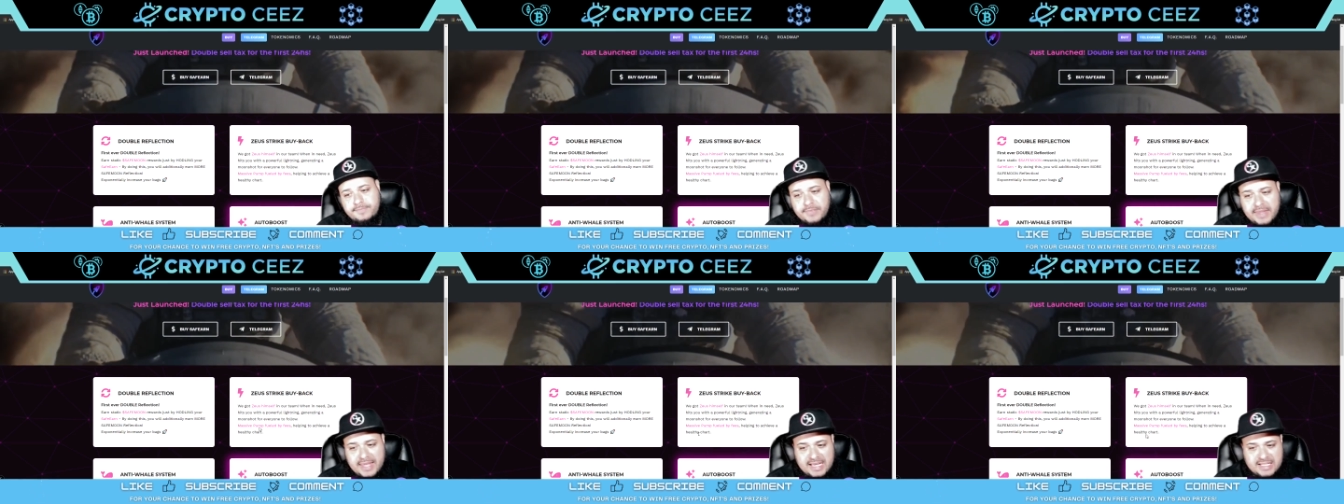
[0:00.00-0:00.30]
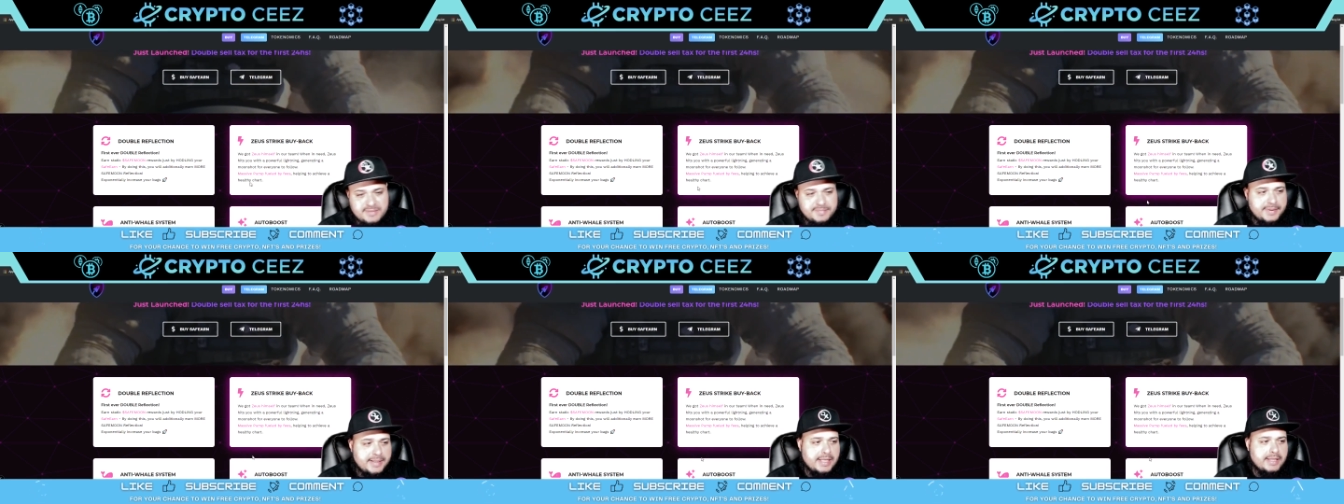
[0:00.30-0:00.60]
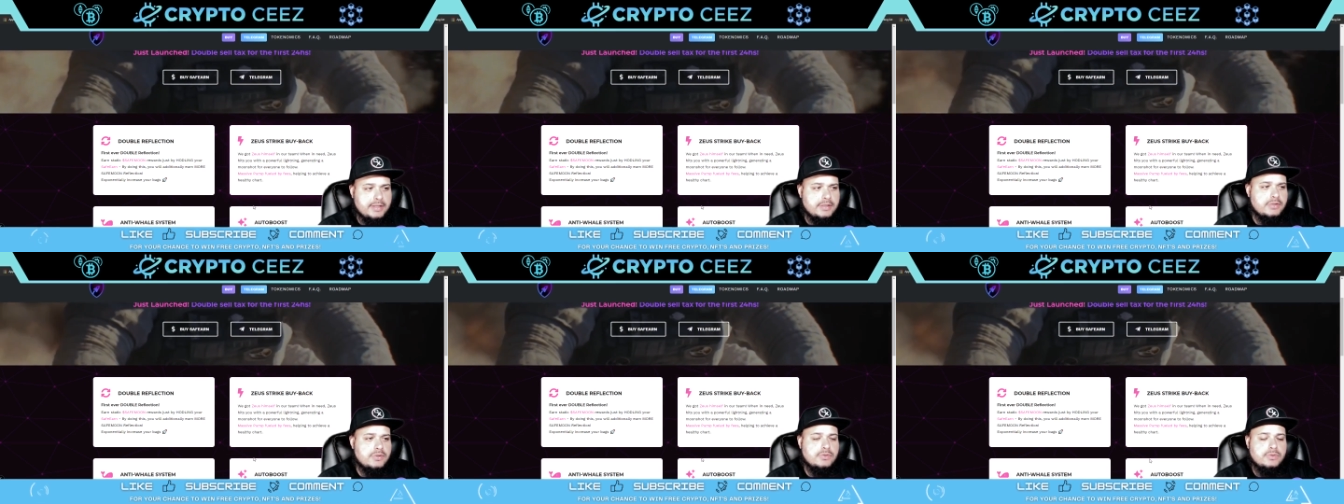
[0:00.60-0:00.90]

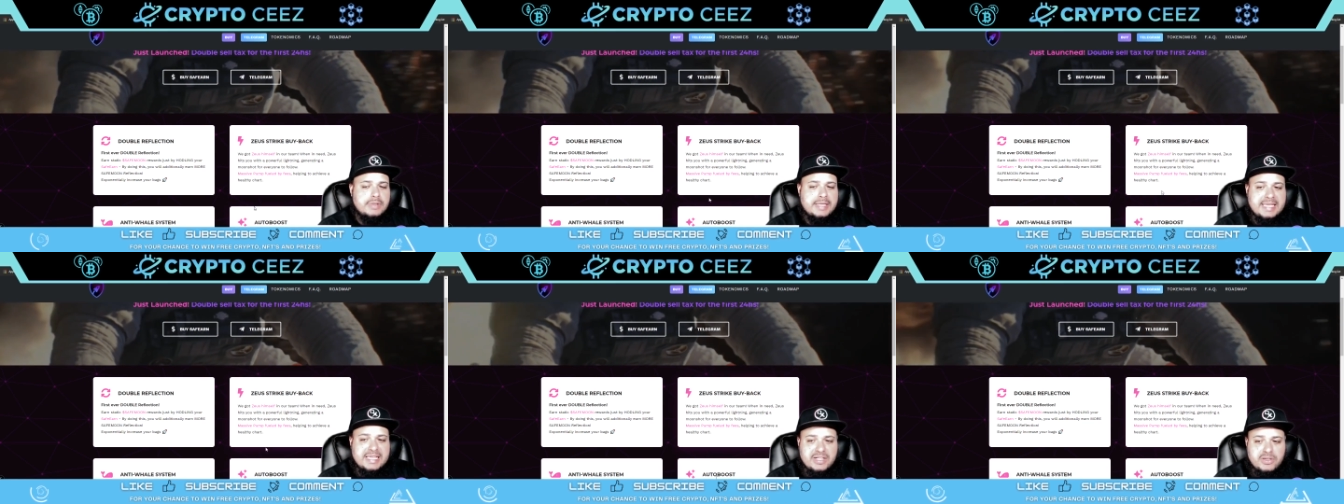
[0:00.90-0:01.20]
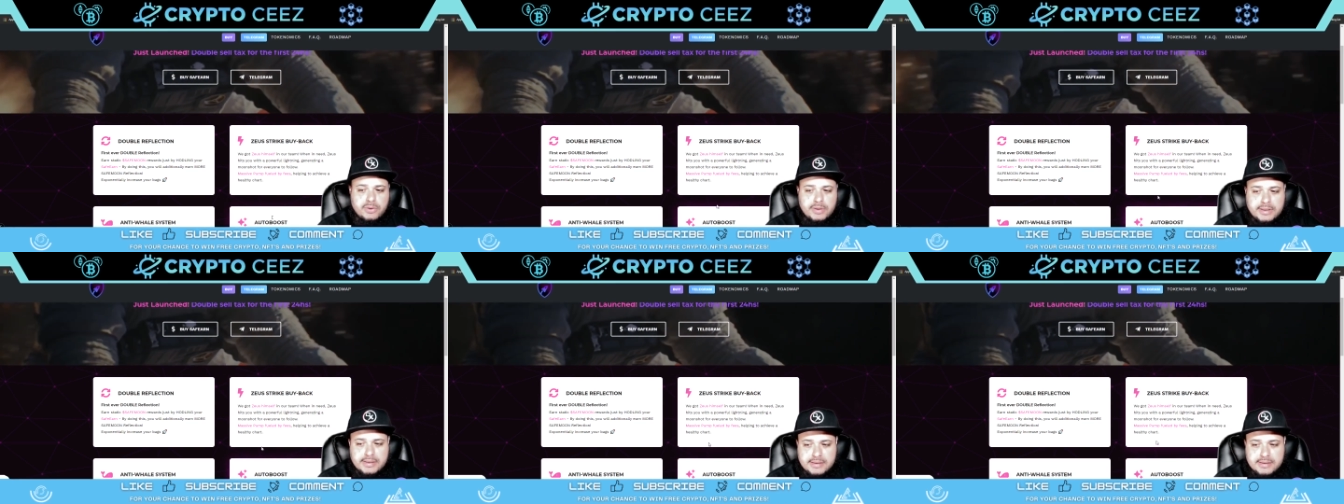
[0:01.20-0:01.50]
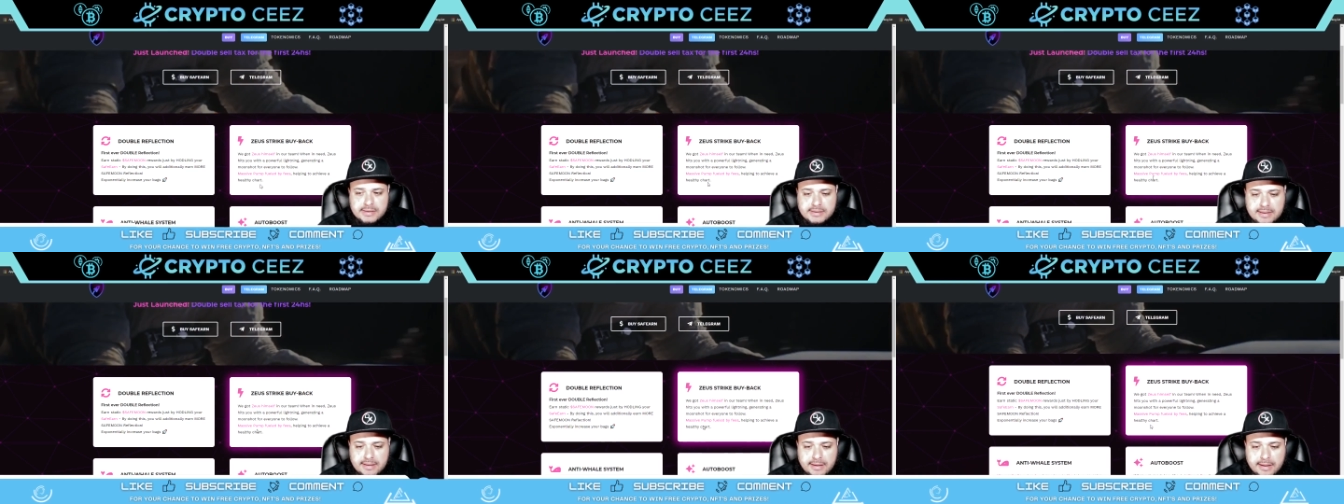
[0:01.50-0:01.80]
exponential
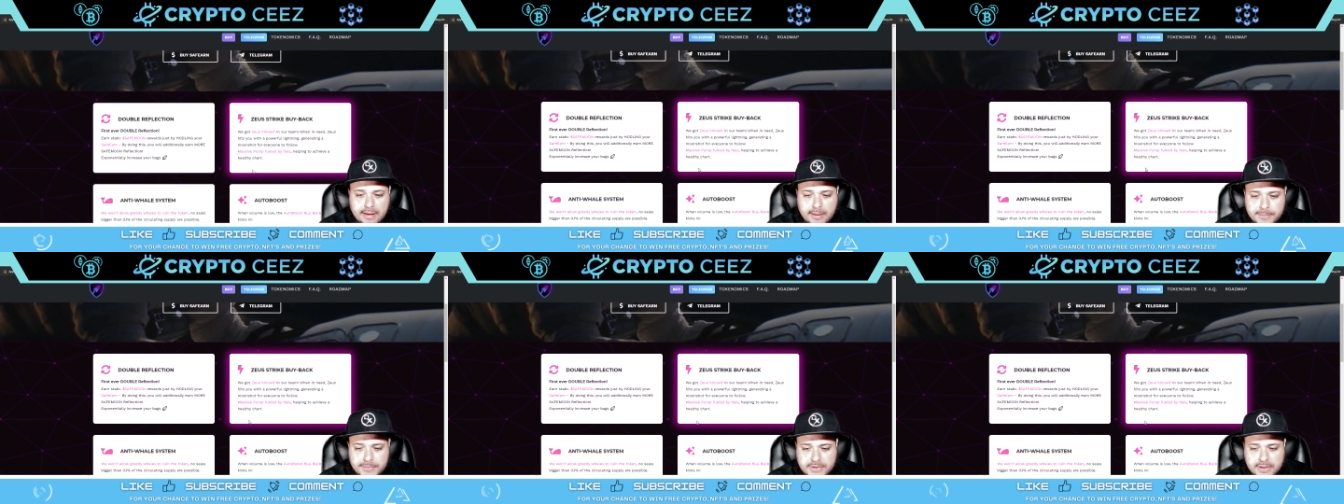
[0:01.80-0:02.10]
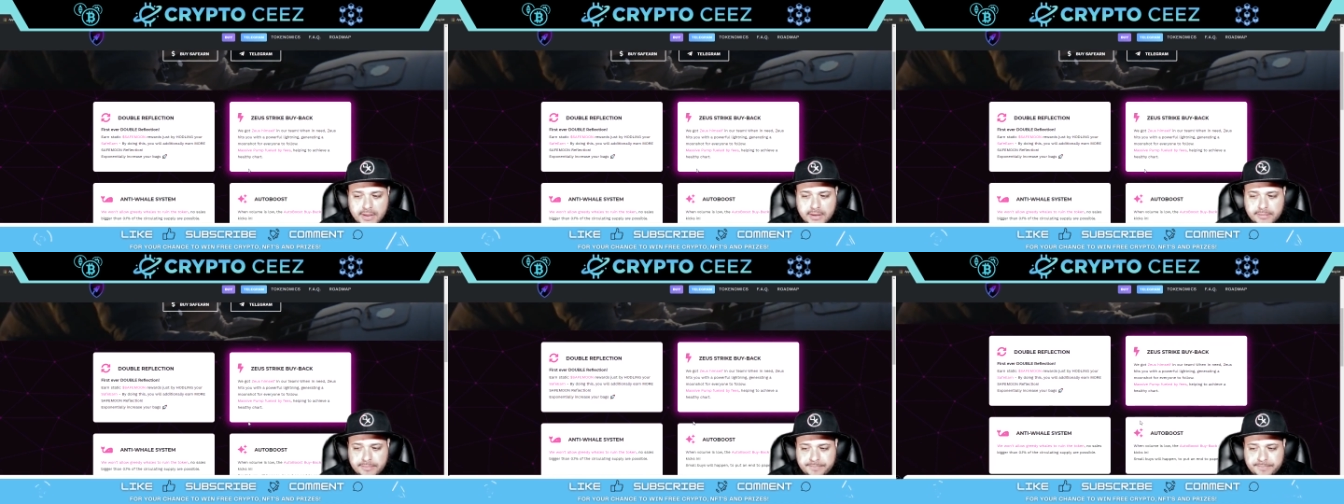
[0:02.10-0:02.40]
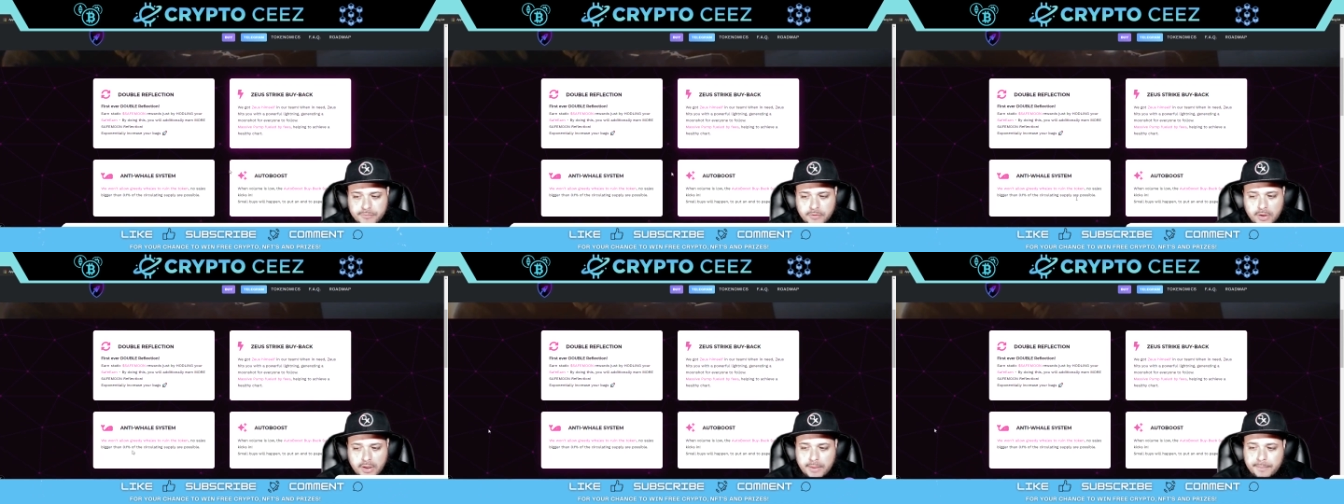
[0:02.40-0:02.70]
increases to the upside.
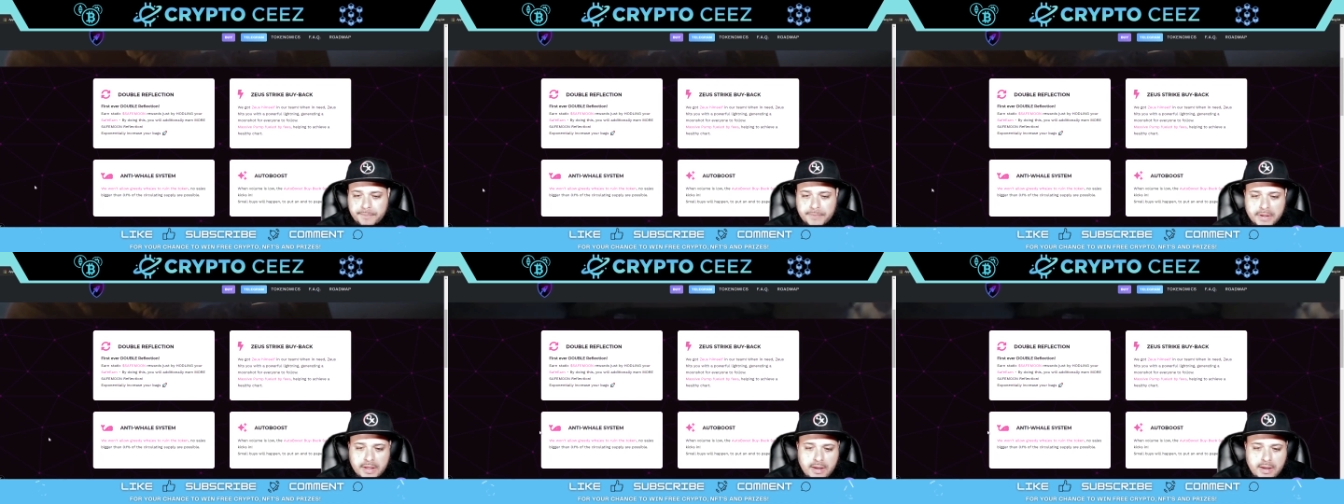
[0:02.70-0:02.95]
All right.